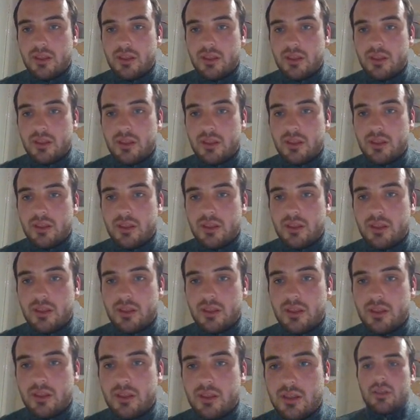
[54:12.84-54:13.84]
Now
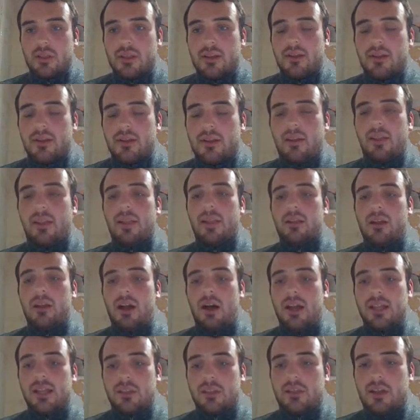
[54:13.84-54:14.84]

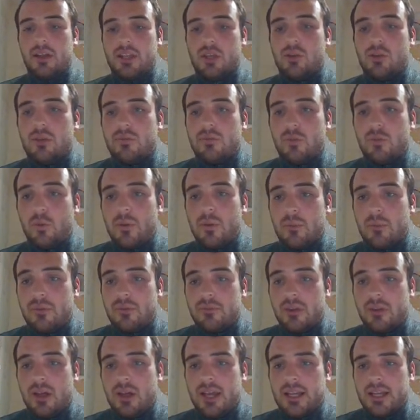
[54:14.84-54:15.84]
heights are useful
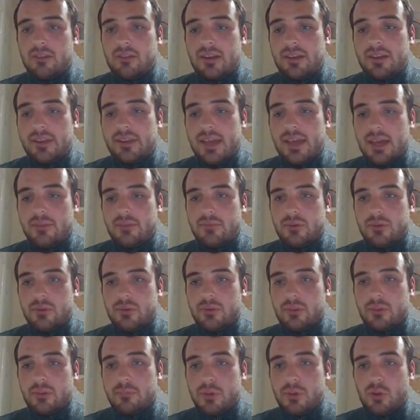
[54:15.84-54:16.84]
when we're flying around
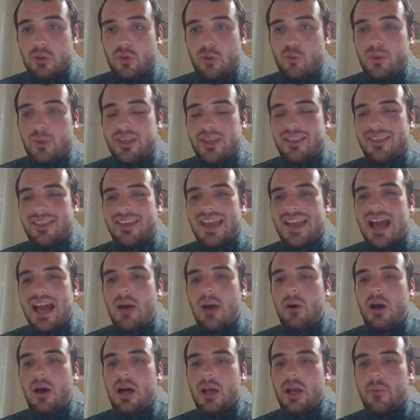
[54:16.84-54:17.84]
airfields because we can see
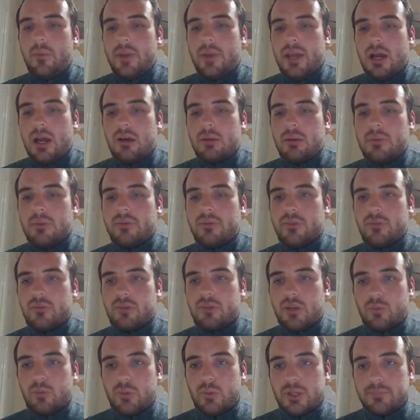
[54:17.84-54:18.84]
how high we are above
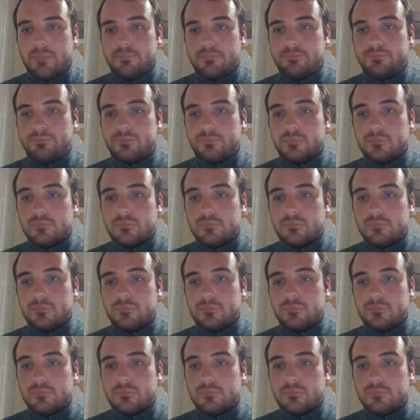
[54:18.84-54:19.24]
the runway.